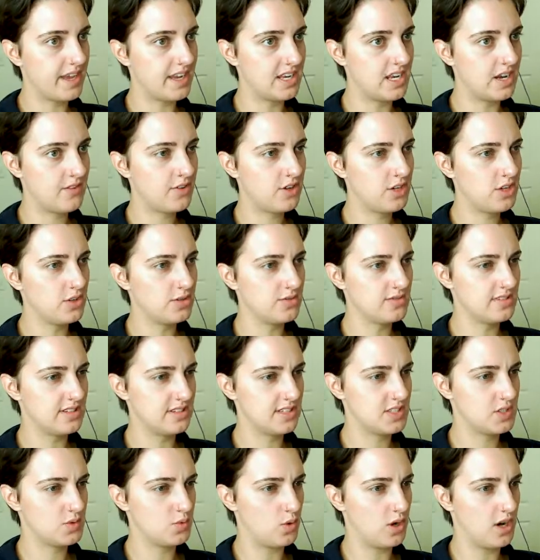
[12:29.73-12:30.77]
never use
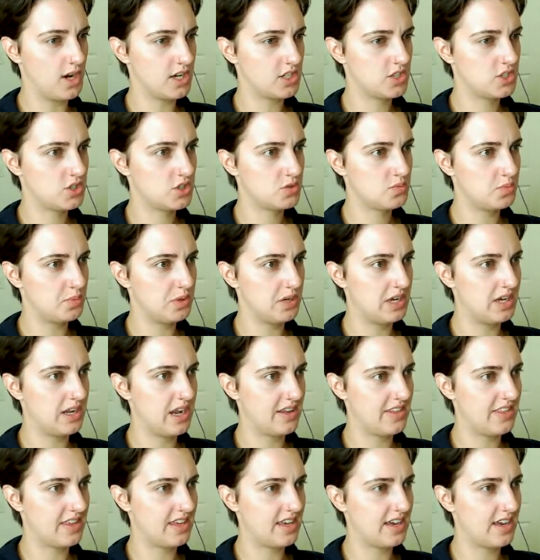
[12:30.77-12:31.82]
this swatch, but I
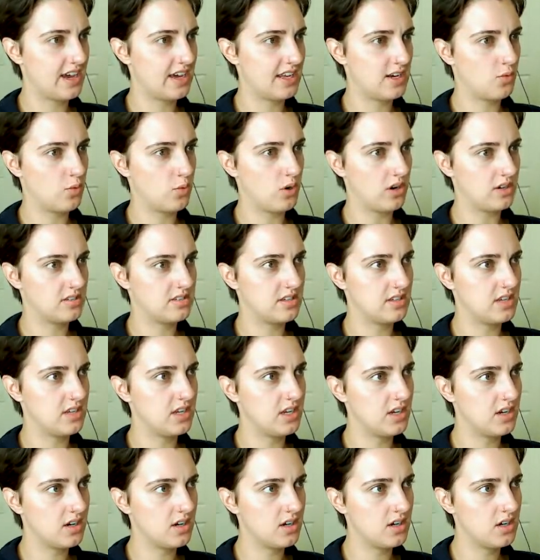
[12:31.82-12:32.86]
think it kind of works in
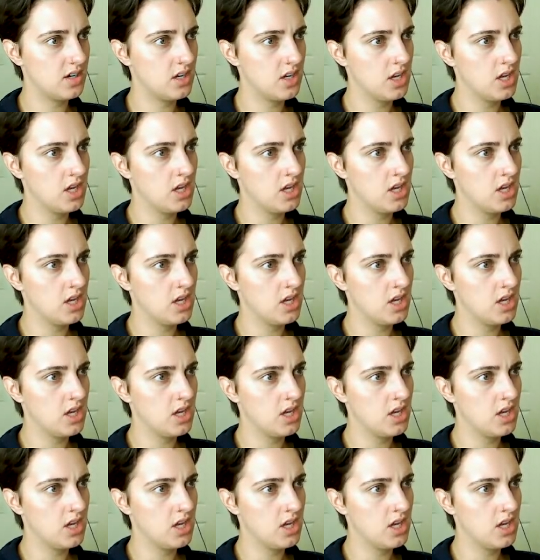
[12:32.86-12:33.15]
here.